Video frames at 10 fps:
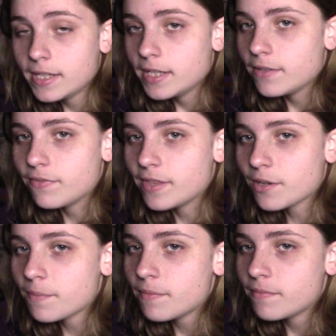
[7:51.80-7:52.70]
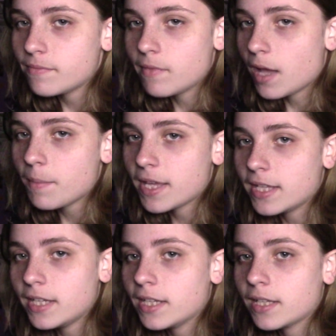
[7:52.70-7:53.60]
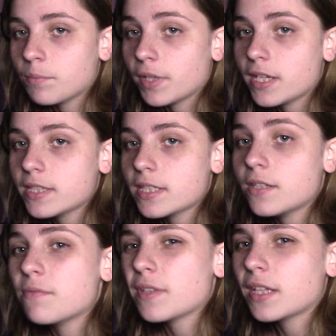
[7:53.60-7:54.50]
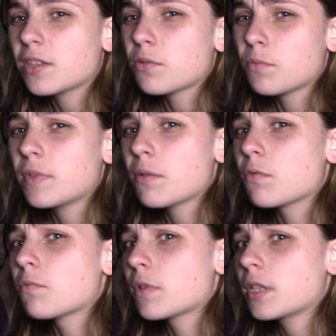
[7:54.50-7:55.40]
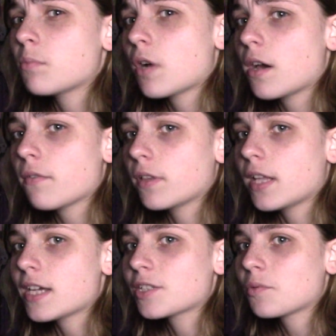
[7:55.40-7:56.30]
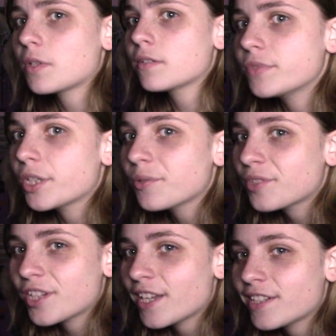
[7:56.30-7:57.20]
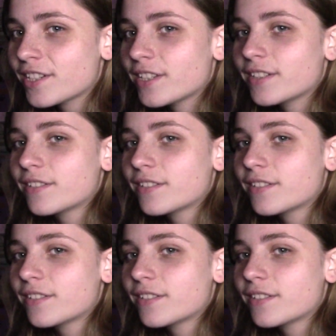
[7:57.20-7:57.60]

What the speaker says: if they're not making any complaints and you feel like they were really proud of the last one, don't change it,